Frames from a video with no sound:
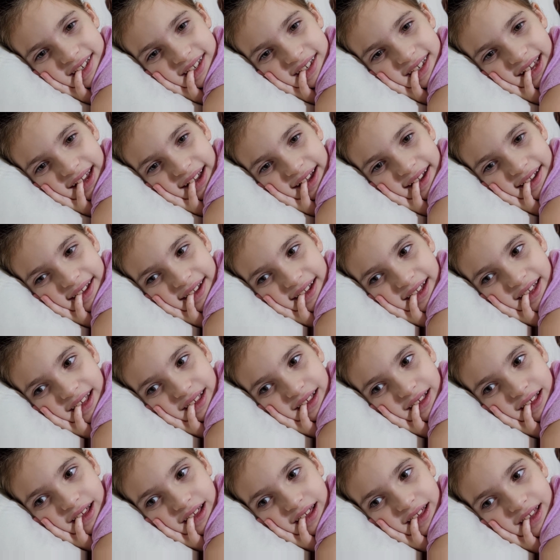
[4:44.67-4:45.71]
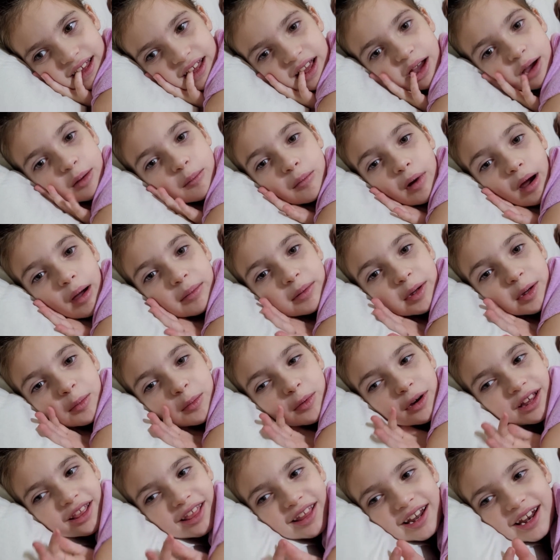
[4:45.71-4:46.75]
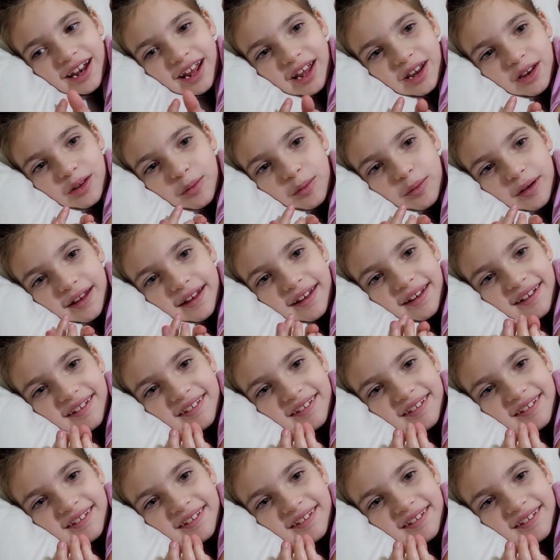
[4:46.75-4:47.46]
Yeah, a lot. Probably more than I do it.